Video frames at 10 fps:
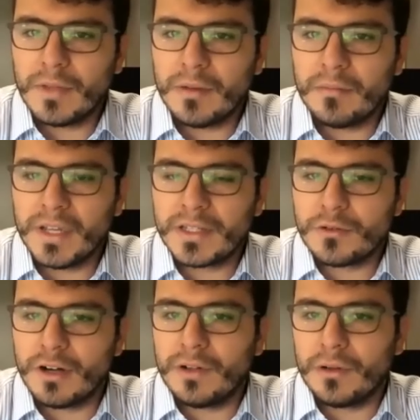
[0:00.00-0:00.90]
measure
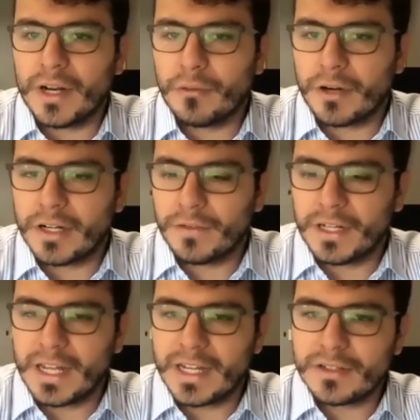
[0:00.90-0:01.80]
or evaluate our
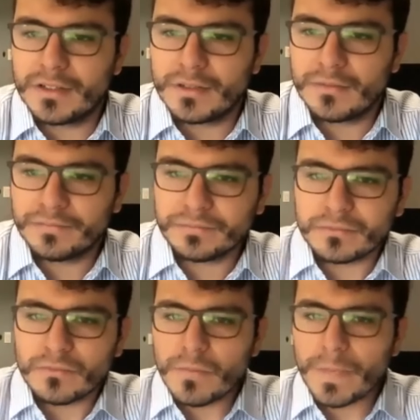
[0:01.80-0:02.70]
retrofit actions.
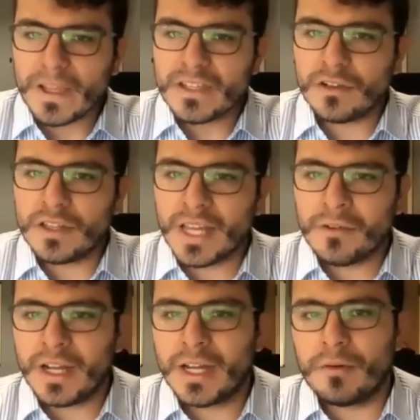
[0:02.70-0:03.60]
So in that
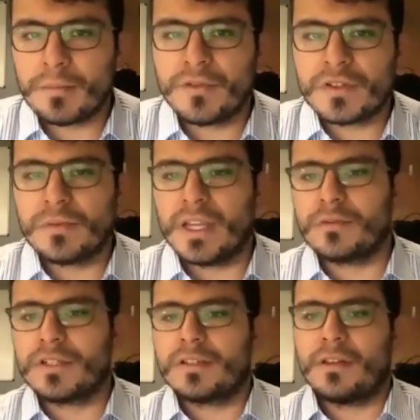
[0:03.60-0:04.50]
regard, with Professor Baker,
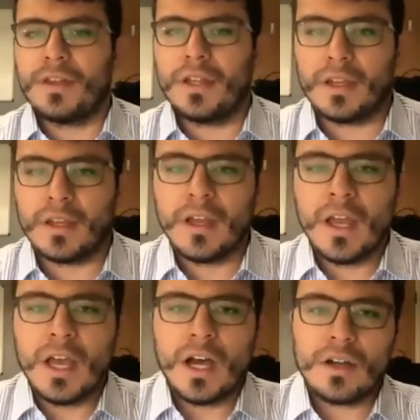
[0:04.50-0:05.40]
we started thinking,
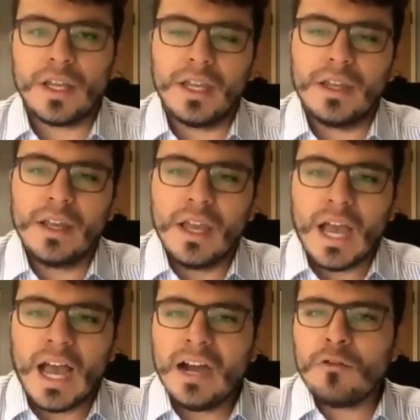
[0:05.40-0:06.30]
okay,
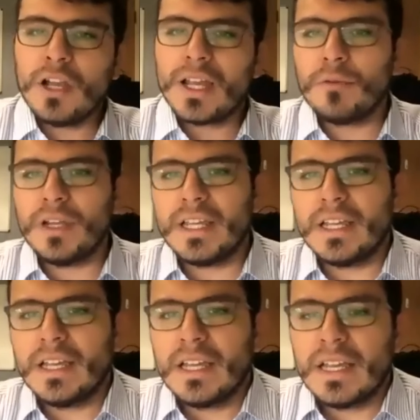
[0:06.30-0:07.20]
how can we
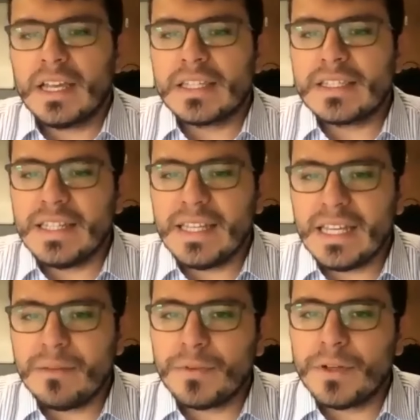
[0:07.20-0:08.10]

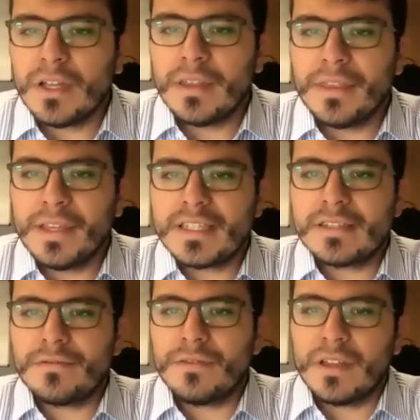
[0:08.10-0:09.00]
skip this